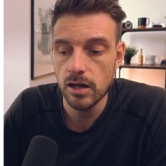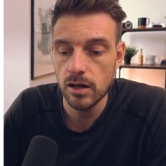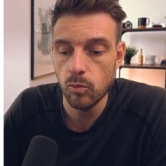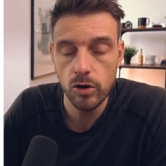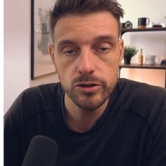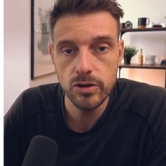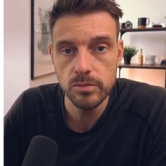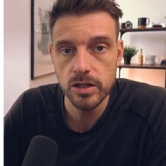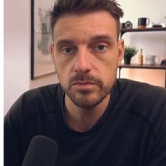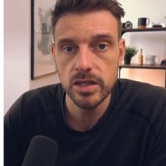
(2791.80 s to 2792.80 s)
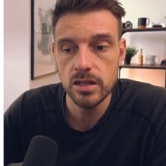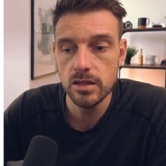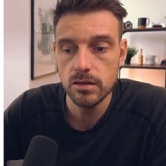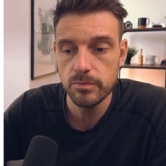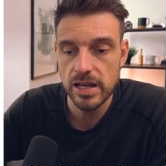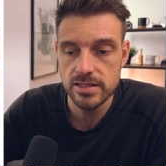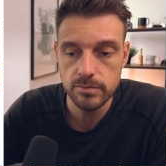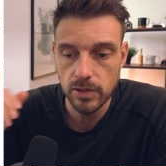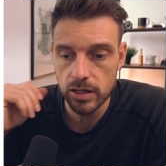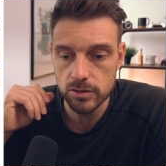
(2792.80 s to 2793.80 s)
uh, warn you. I'm going to be
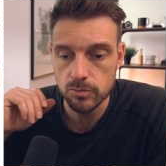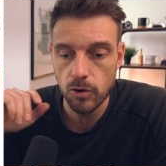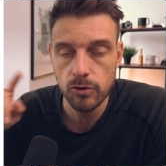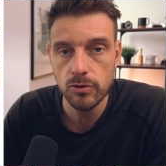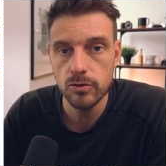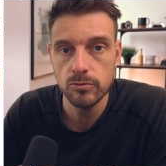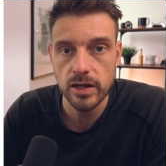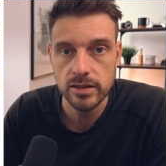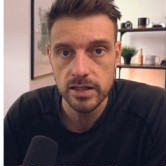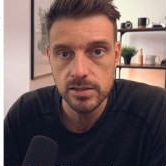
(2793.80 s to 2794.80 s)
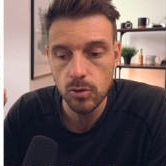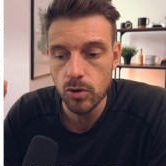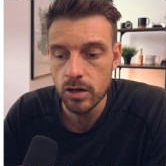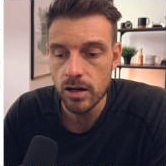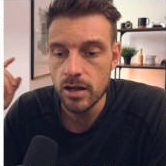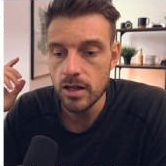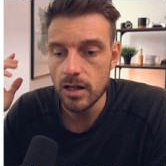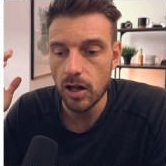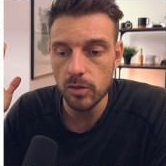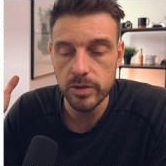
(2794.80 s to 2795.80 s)
passing by tomorrow, right next door.
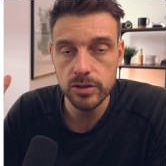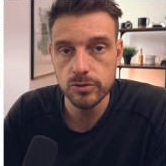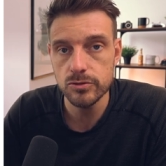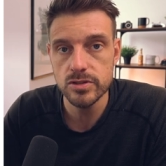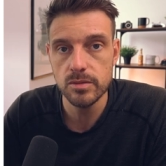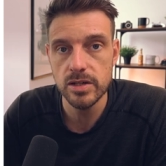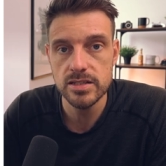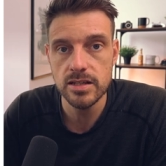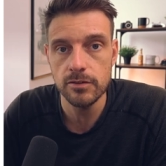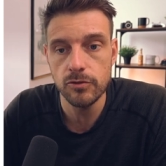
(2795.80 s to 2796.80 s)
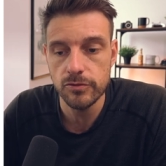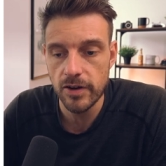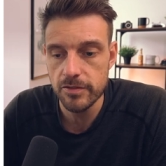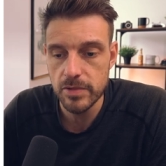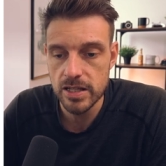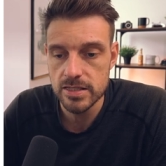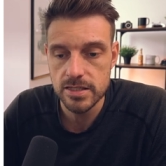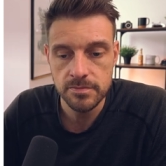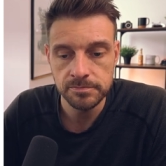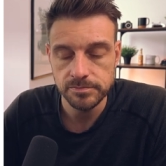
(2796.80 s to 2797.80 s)
I'll be introducing myself for five
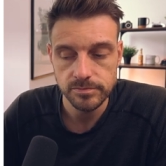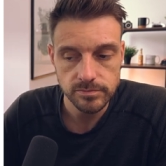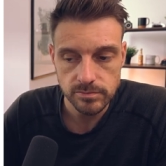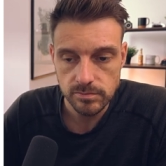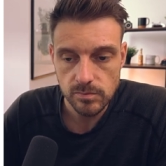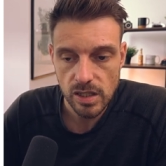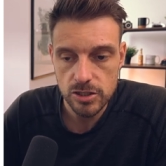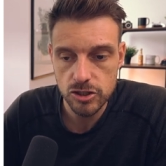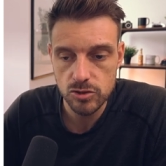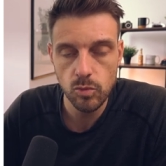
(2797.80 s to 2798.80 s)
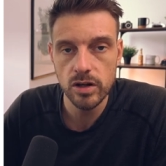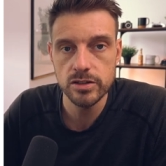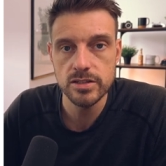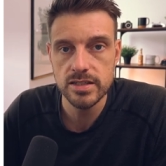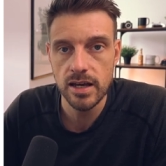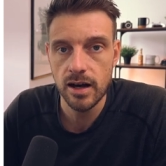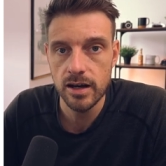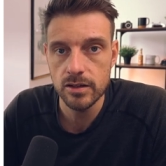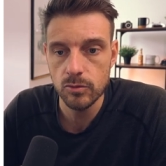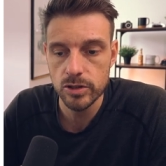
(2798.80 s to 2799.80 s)
minutes. Just wanted to say
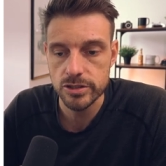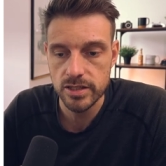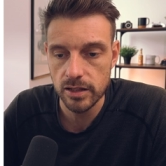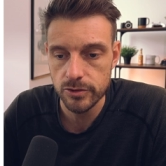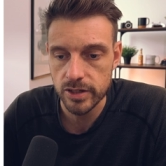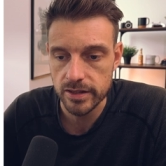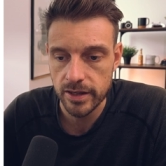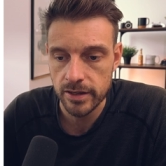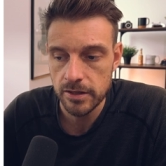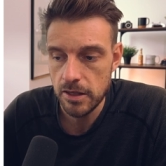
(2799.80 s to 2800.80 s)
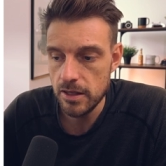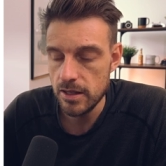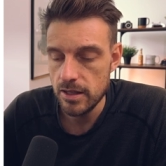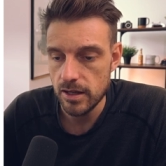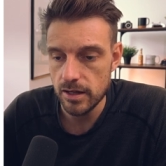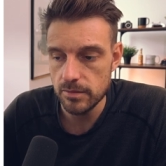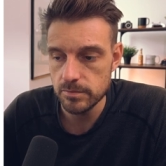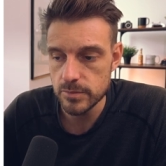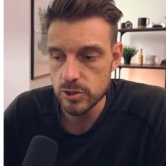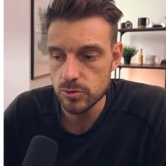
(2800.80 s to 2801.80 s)
hi. I don't want to sell you anything.
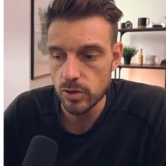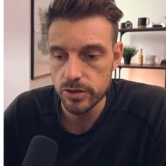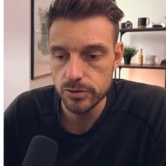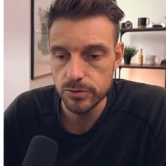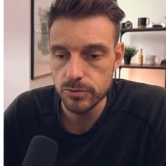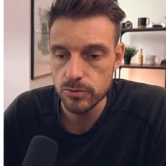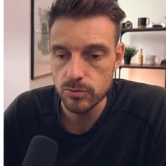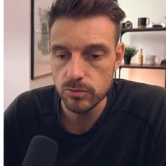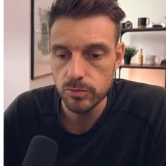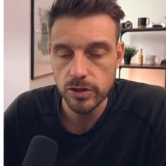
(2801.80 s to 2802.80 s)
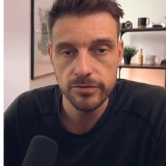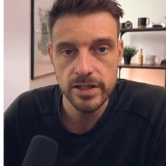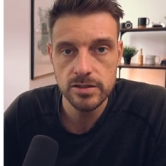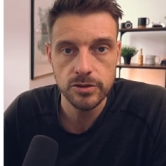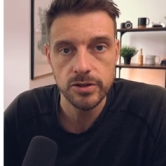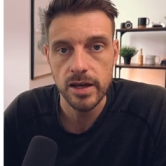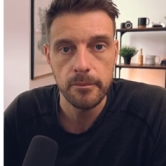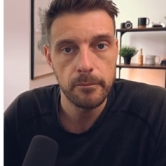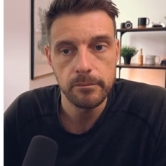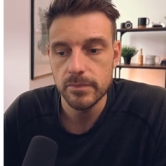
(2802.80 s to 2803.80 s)
Um, just wanted to put a face on your
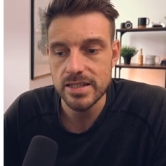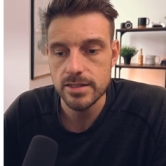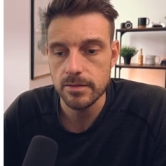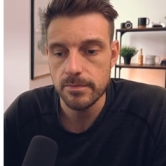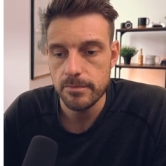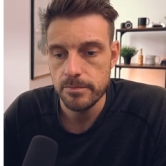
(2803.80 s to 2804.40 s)
name. That's it.